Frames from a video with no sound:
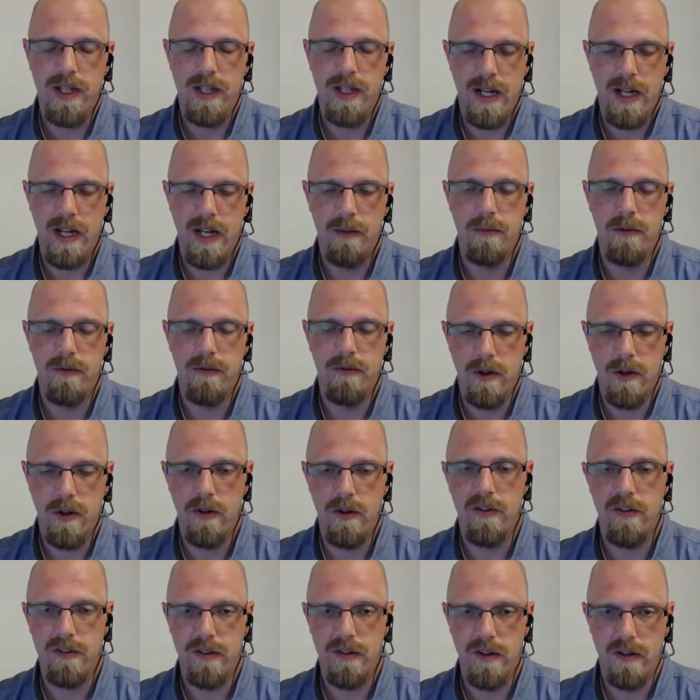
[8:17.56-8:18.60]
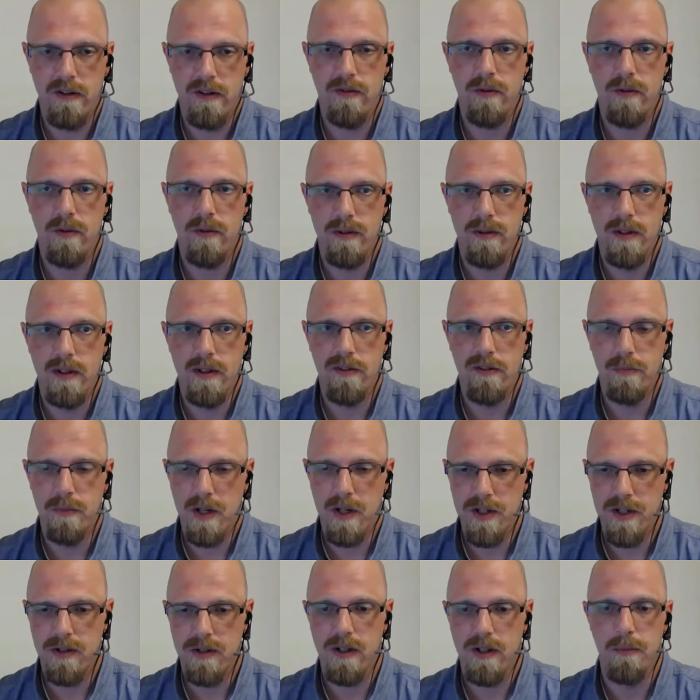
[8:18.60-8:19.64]
they have been very successful,
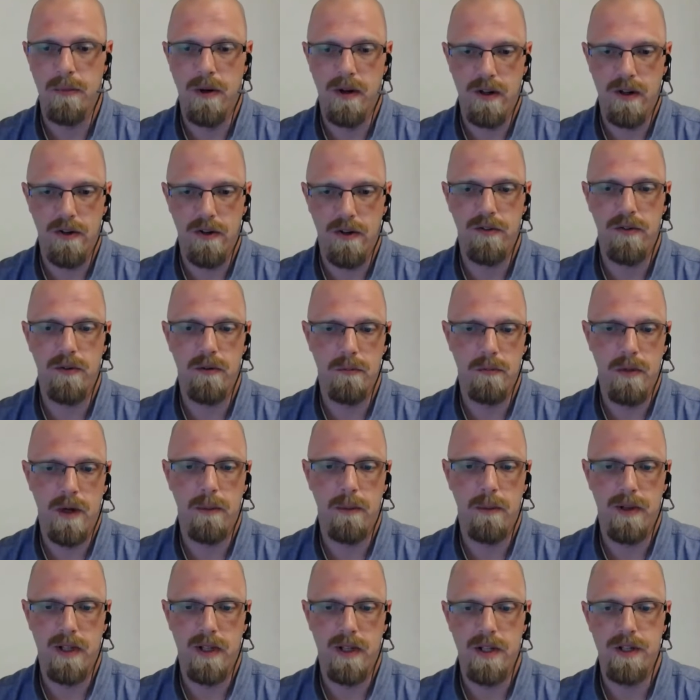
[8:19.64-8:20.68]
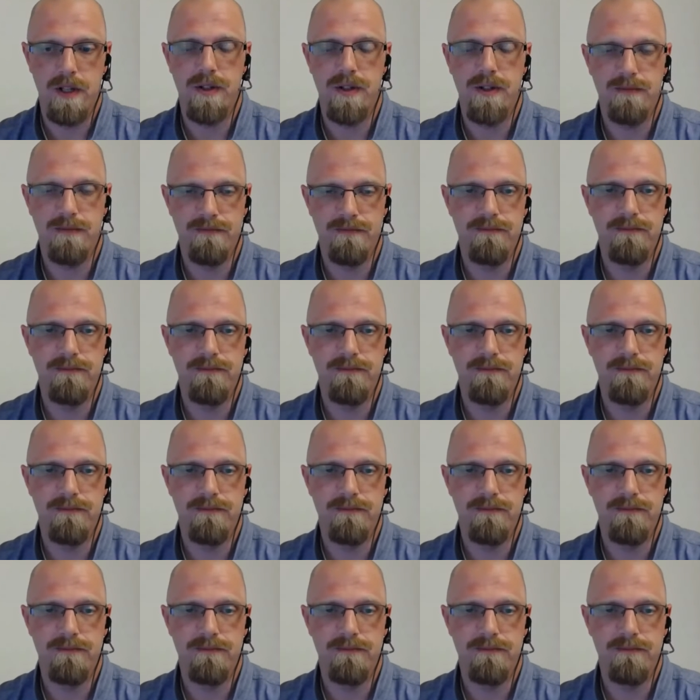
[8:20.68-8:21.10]
especially among our student population.